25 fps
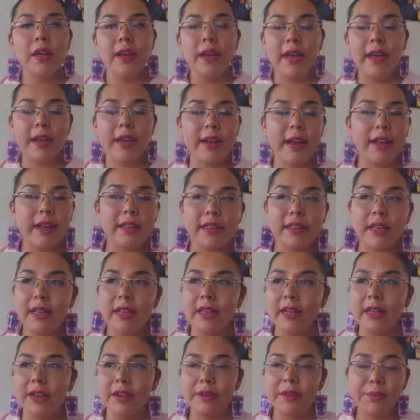
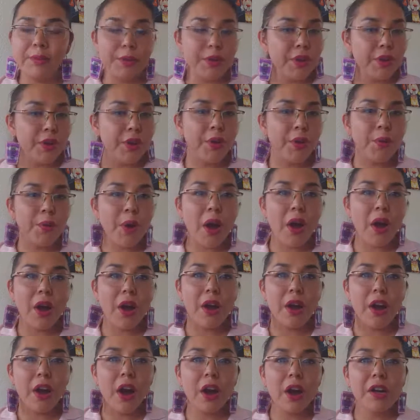And you know,
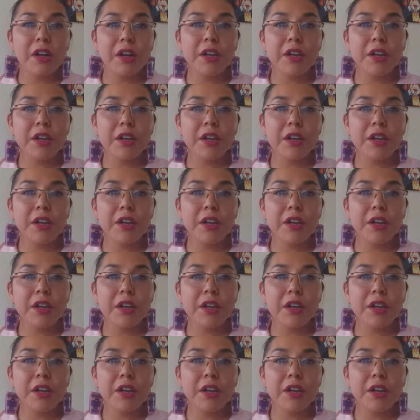our